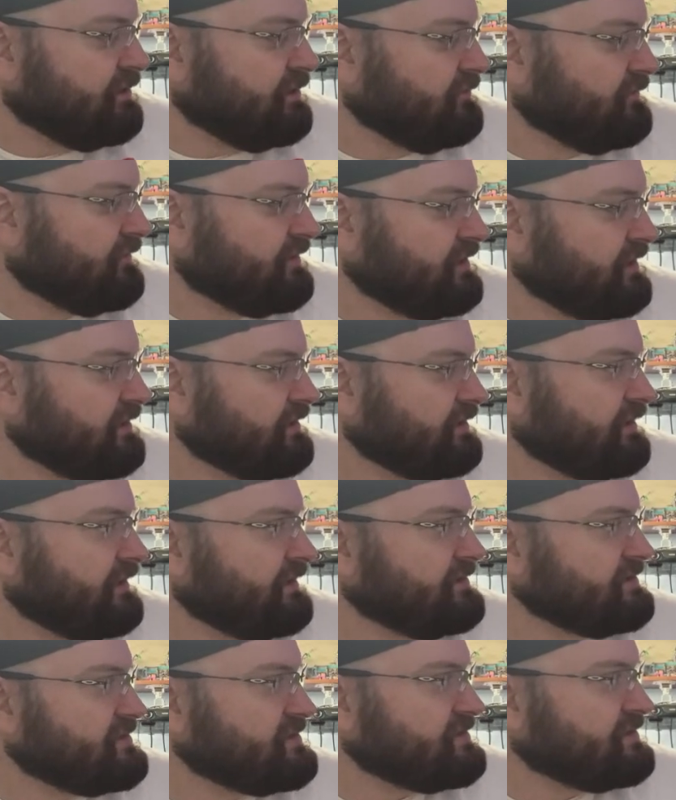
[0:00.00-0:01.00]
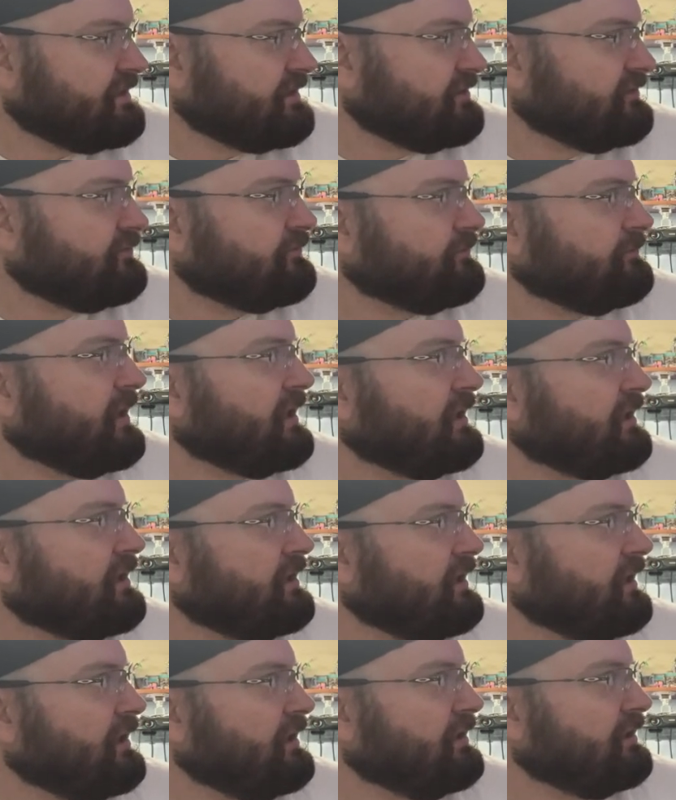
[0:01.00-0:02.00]
over there instead of
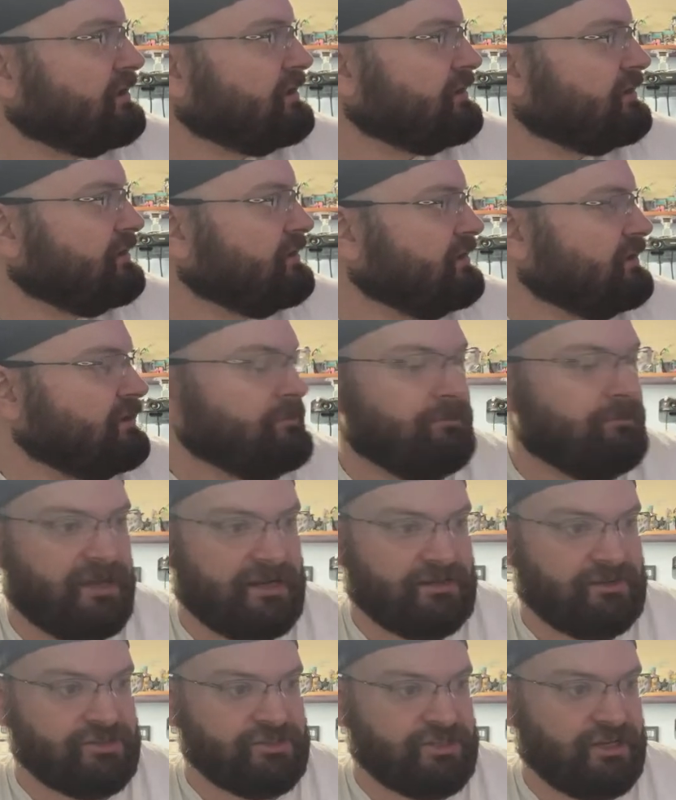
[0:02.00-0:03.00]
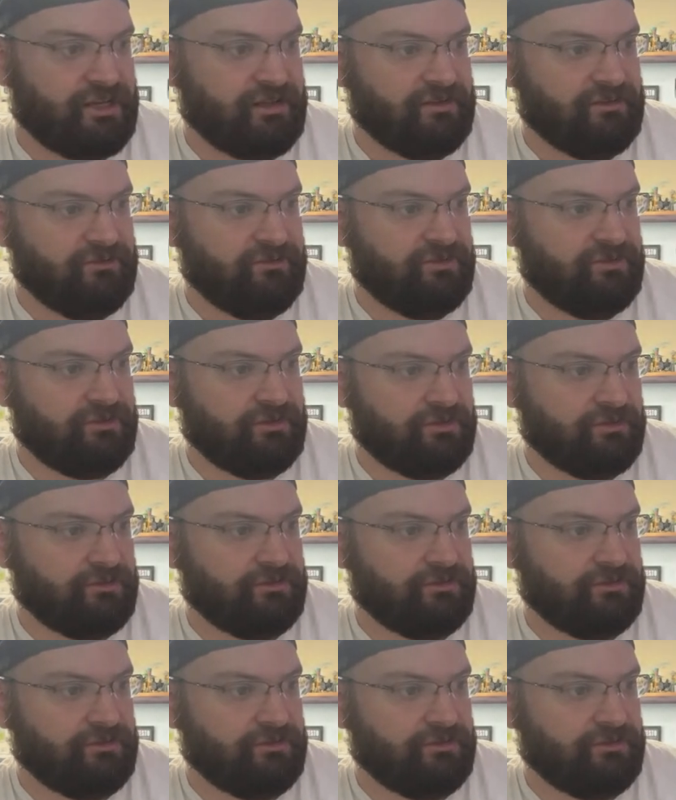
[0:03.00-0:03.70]
my metal shelves.